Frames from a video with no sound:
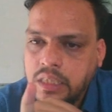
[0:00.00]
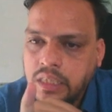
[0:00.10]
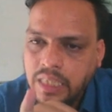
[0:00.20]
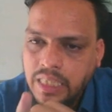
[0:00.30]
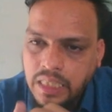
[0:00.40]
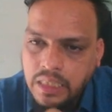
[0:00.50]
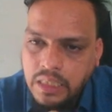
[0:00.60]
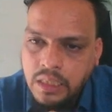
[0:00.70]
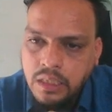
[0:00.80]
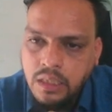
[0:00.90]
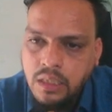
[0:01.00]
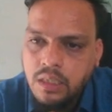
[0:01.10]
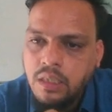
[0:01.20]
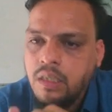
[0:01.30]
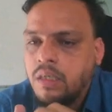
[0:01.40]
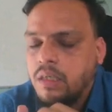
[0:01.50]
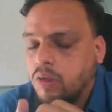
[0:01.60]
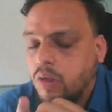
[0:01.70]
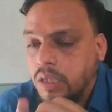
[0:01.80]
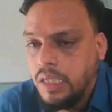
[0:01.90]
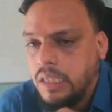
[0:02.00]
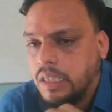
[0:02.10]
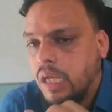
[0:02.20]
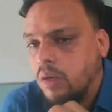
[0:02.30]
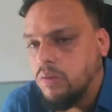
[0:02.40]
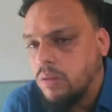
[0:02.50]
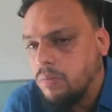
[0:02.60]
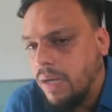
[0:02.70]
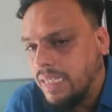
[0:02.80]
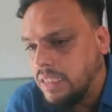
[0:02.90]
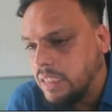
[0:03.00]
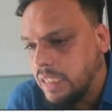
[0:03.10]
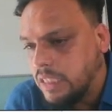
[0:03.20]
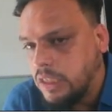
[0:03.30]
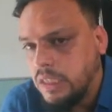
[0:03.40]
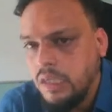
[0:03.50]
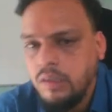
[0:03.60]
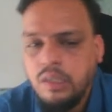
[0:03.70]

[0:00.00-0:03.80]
80,000 minus 1,600.